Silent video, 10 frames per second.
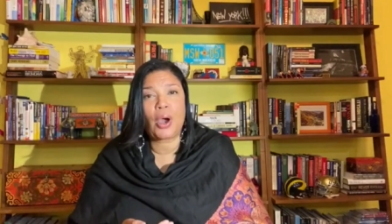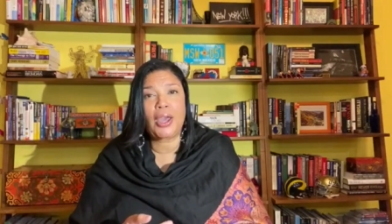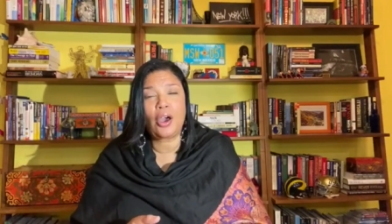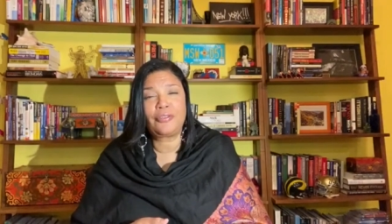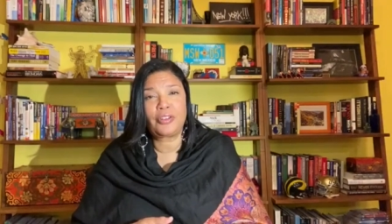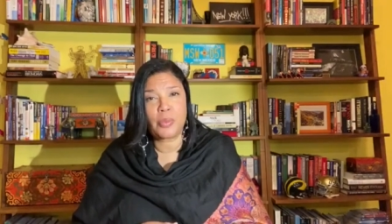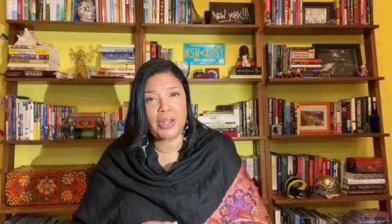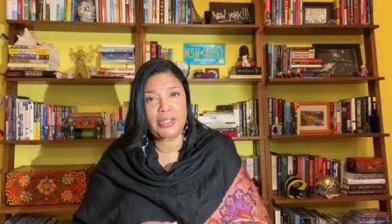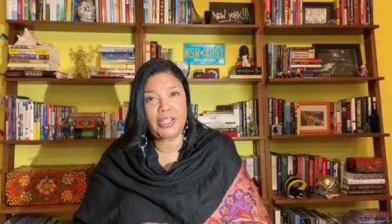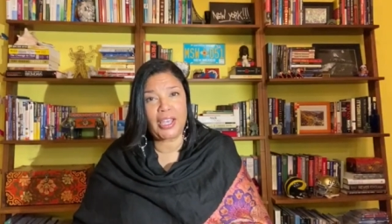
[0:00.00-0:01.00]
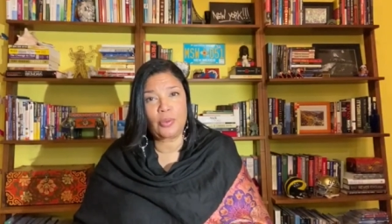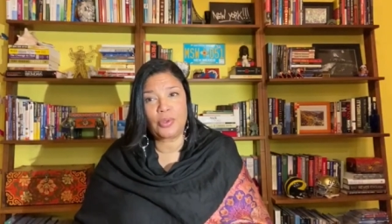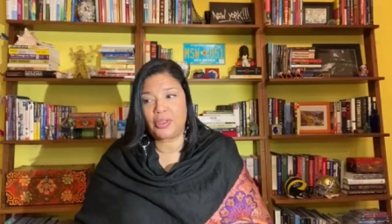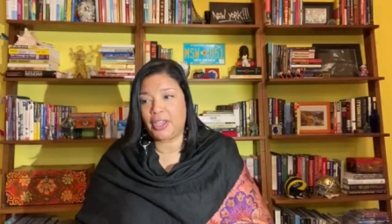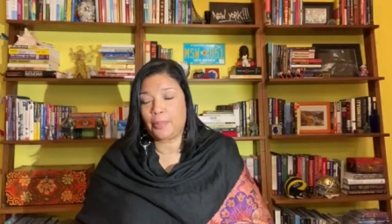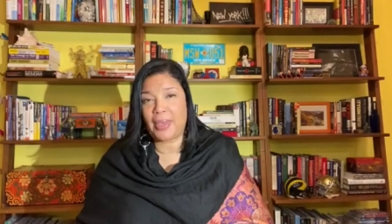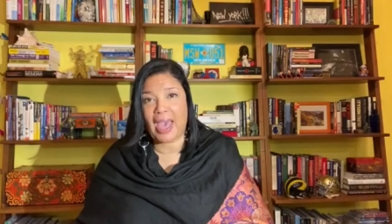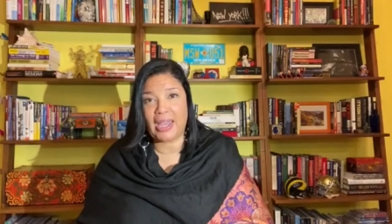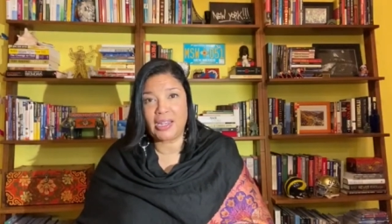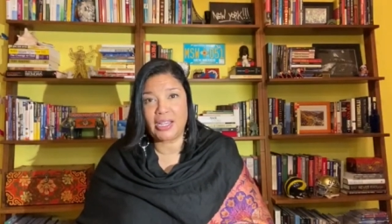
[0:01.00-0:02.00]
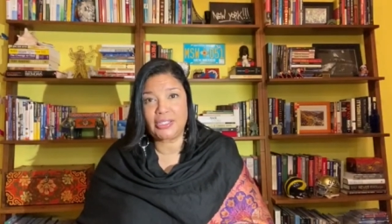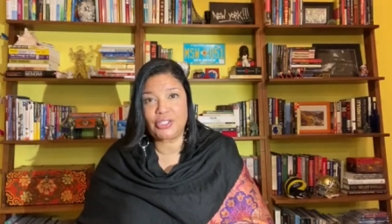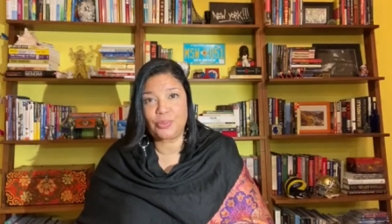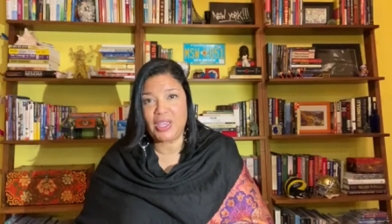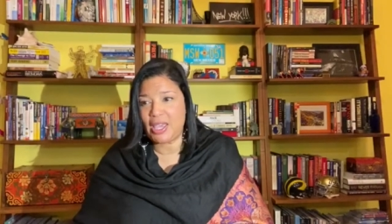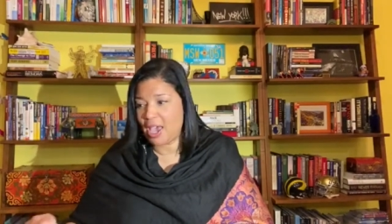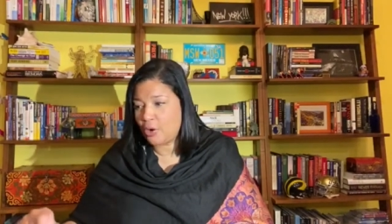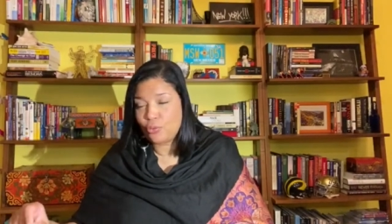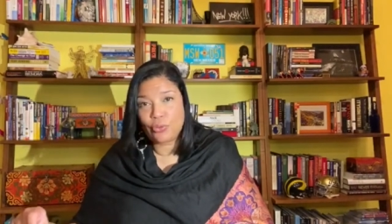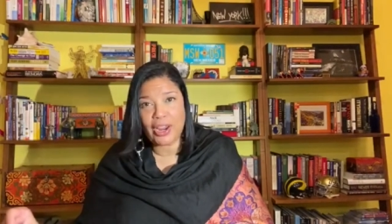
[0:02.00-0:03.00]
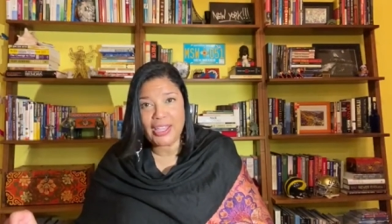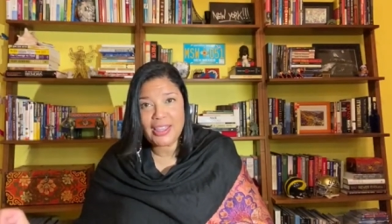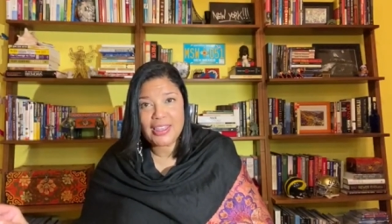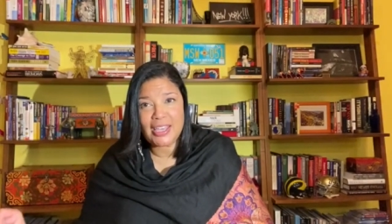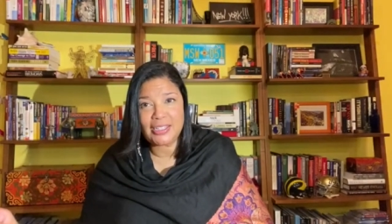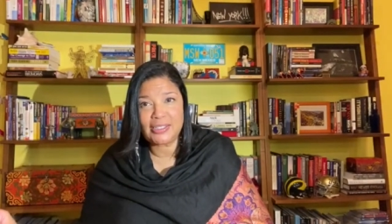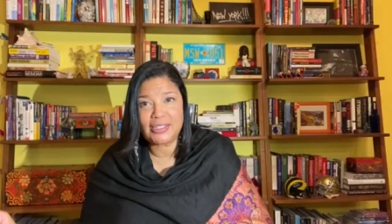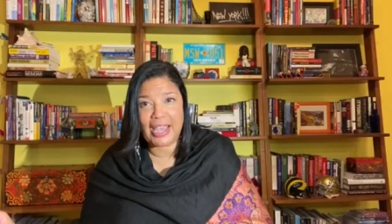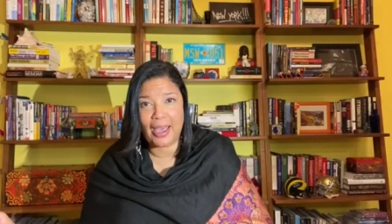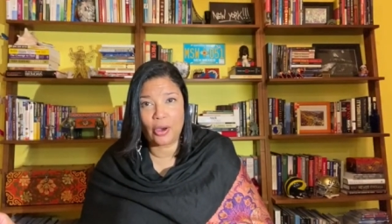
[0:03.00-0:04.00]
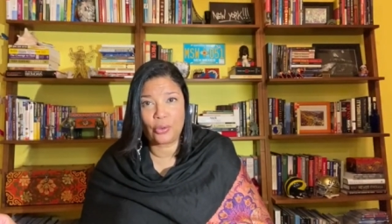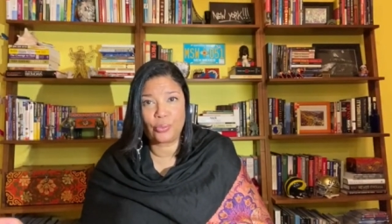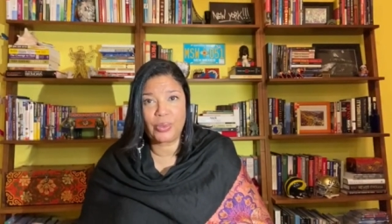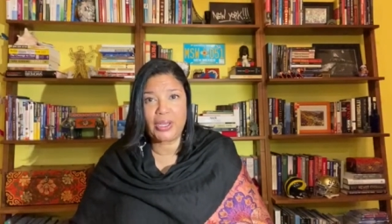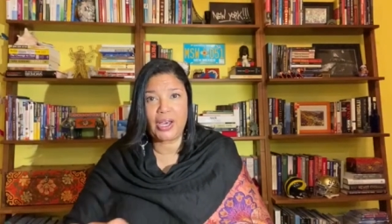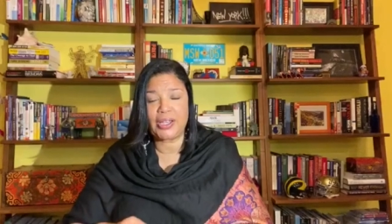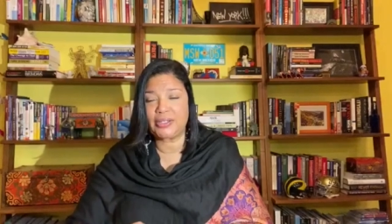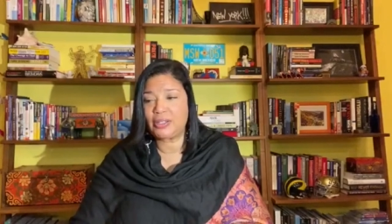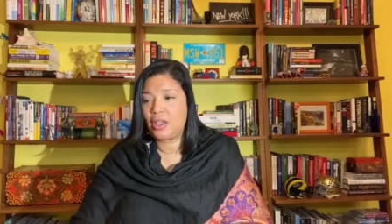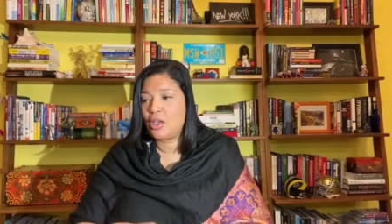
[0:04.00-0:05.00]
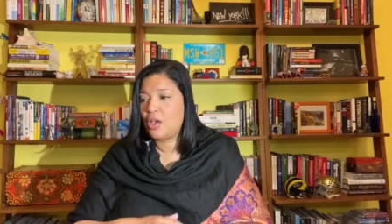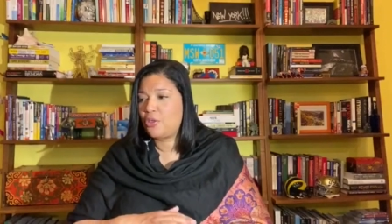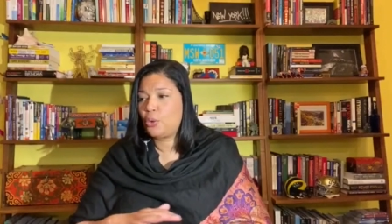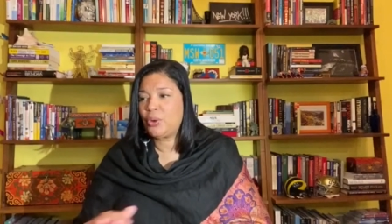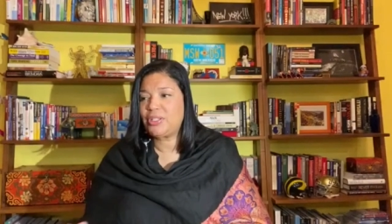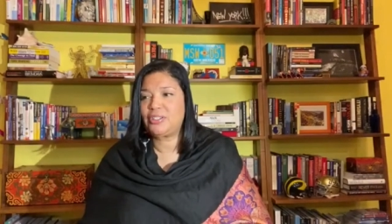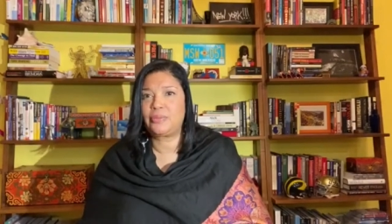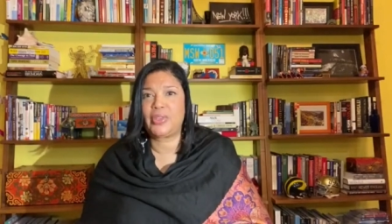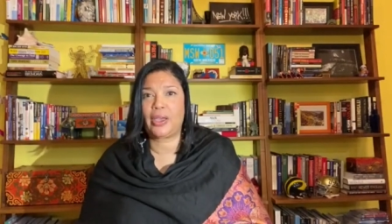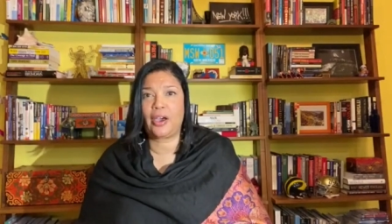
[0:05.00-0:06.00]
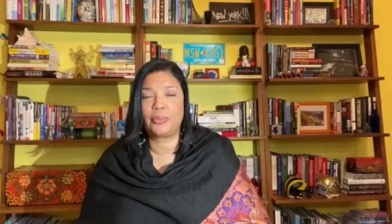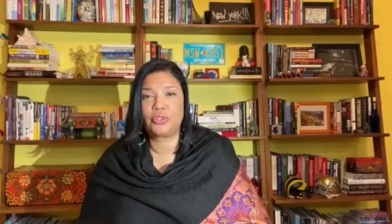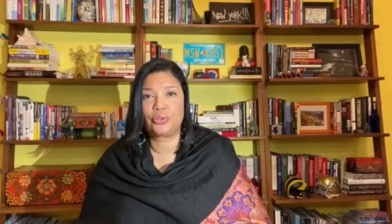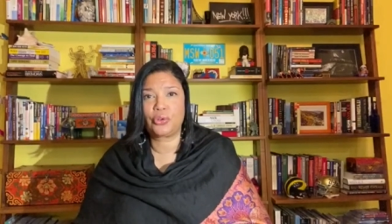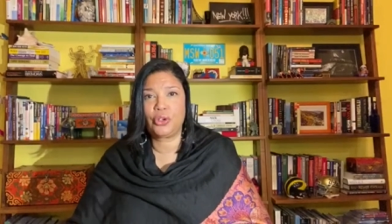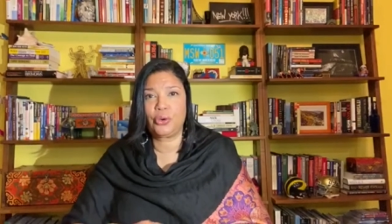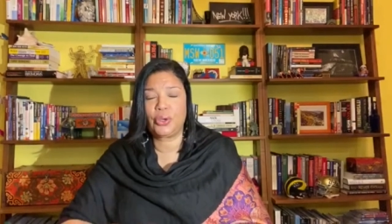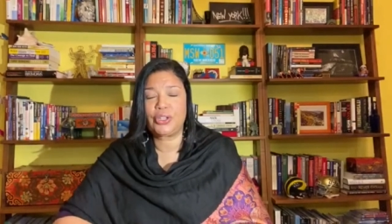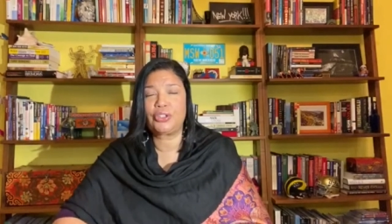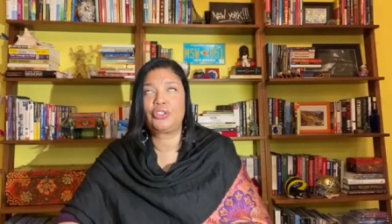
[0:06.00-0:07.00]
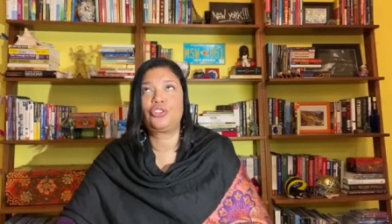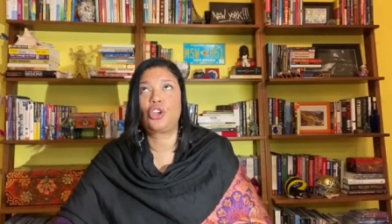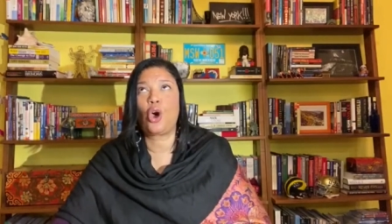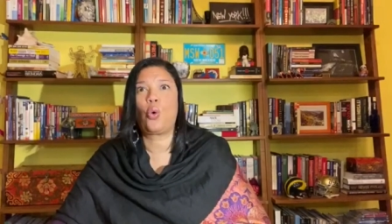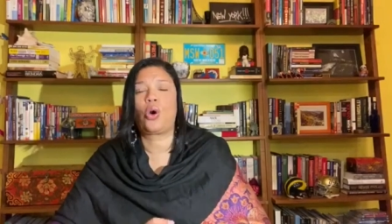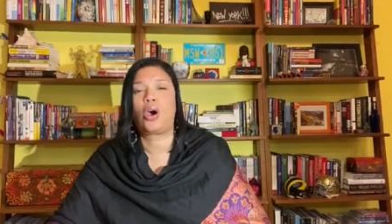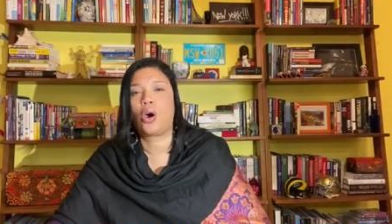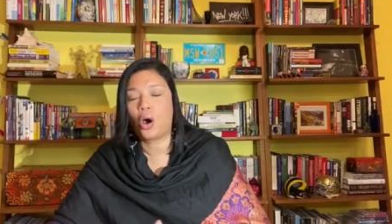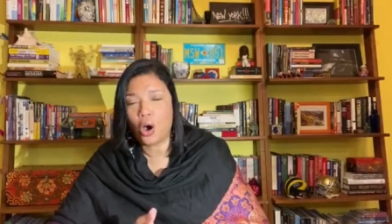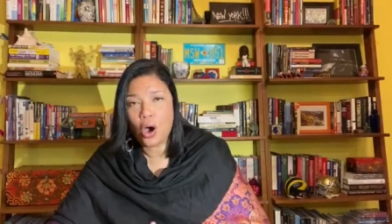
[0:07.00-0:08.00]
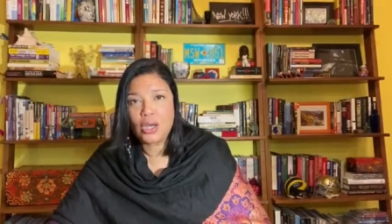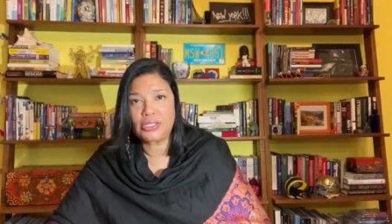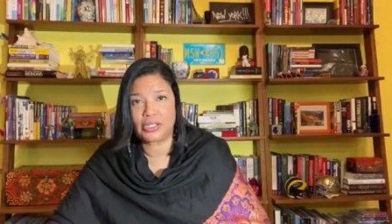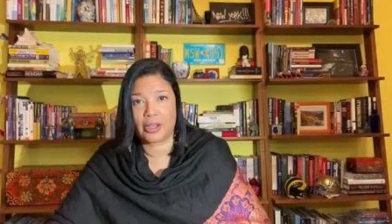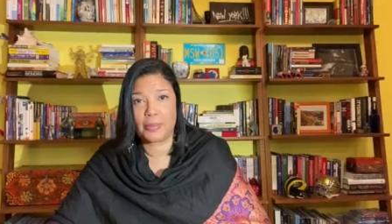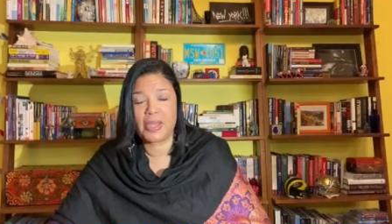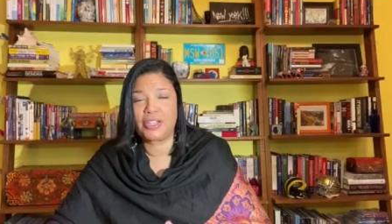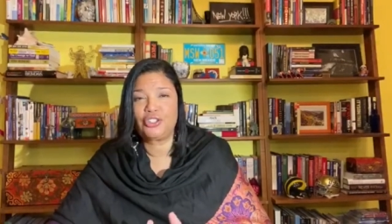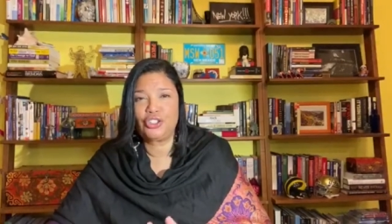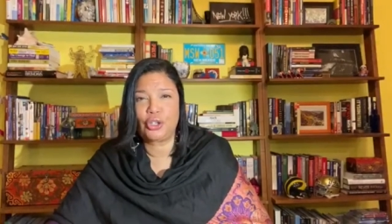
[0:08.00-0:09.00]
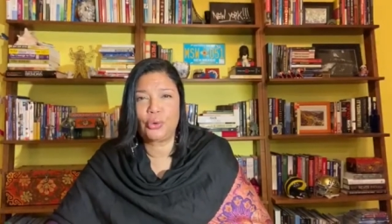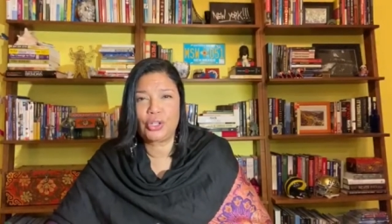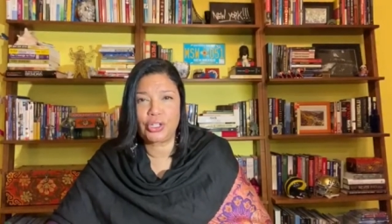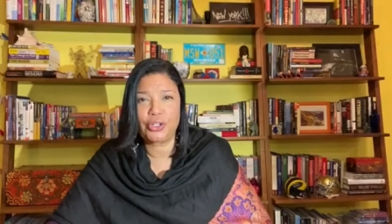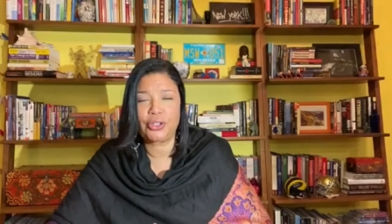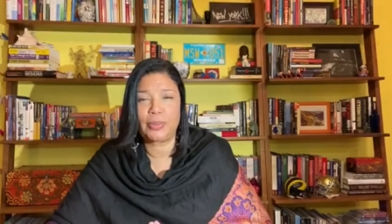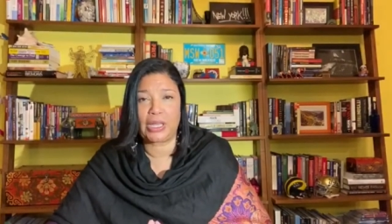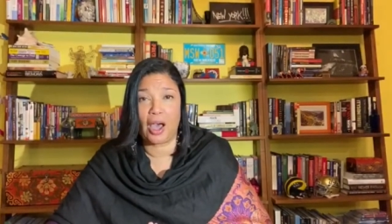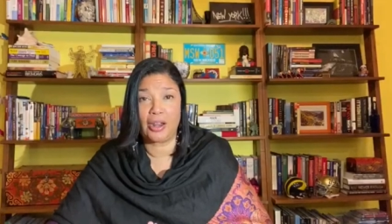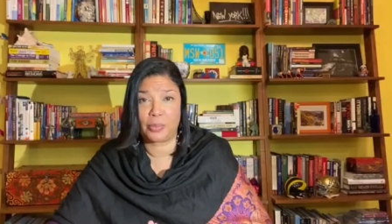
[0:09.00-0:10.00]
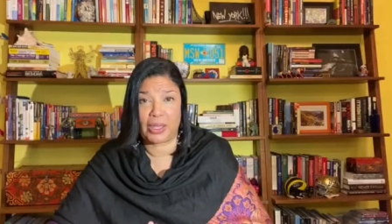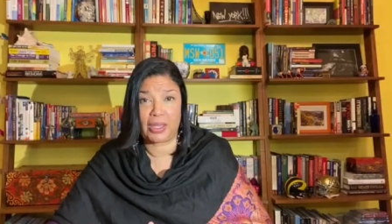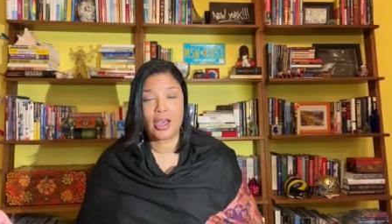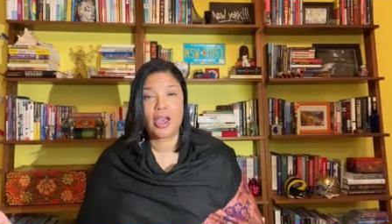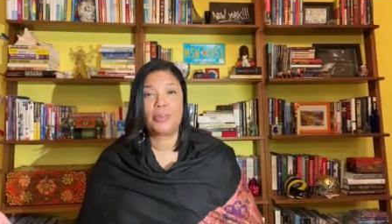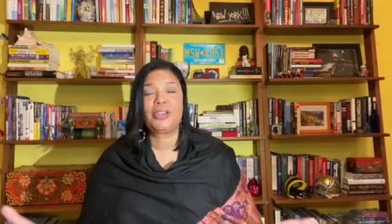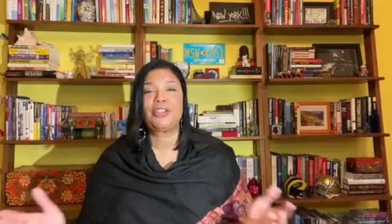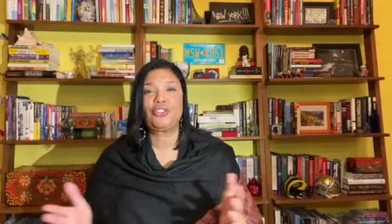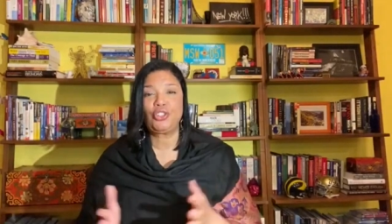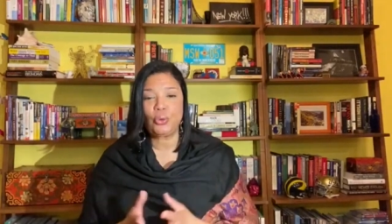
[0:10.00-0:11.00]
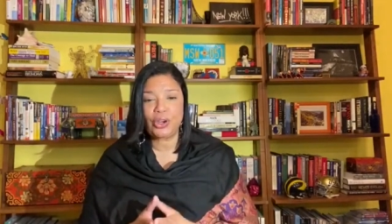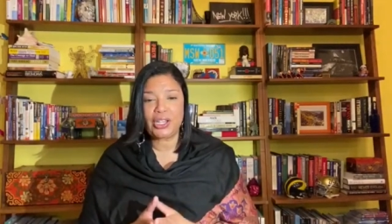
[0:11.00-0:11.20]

I often meditate with like a pad next to me and write things down because the wisdom that comes through is so awesome and so clearly beyond me because you are